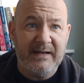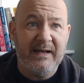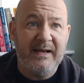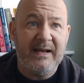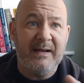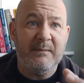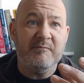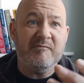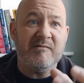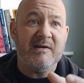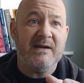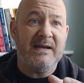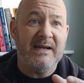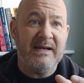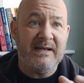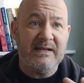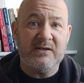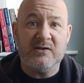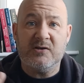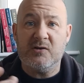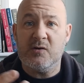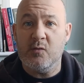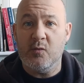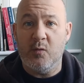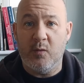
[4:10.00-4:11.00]
you then bring
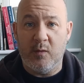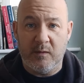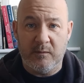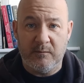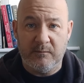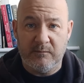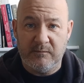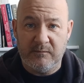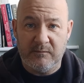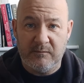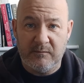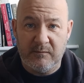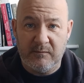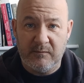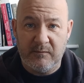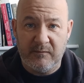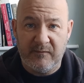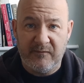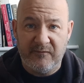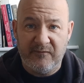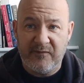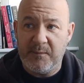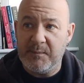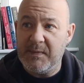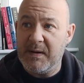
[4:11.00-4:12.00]
in 2
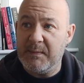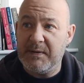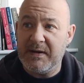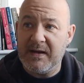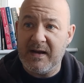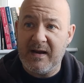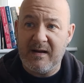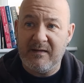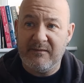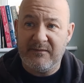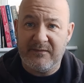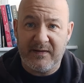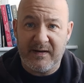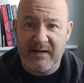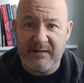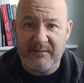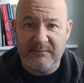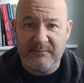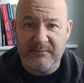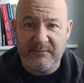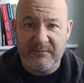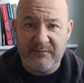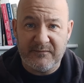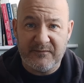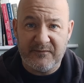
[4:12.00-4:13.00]
for maybe half of
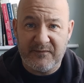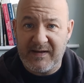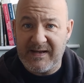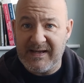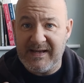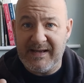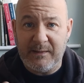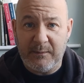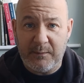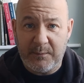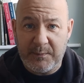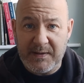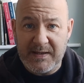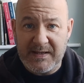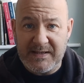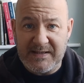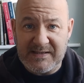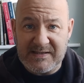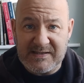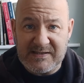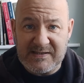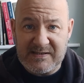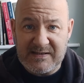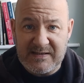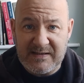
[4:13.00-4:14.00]
that fee a
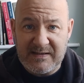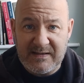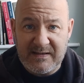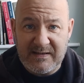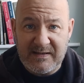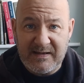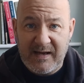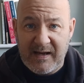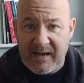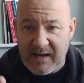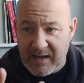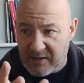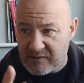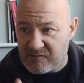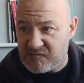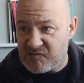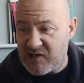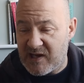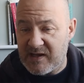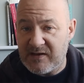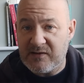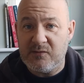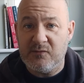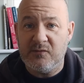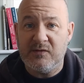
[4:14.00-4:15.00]
piece and
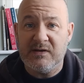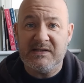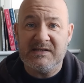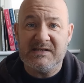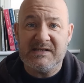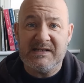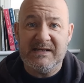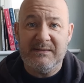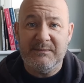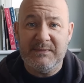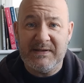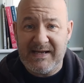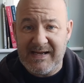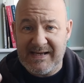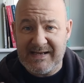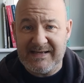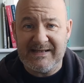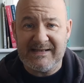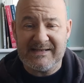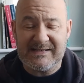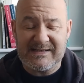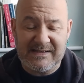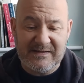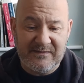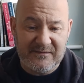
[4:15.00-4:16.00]
try and do the same again.
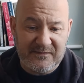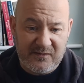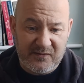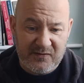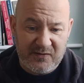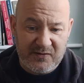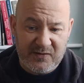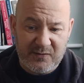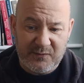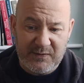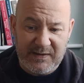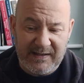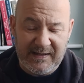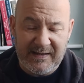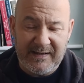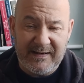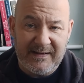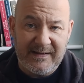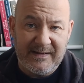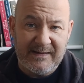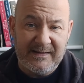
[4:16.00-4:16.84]
That's how you've got to do it.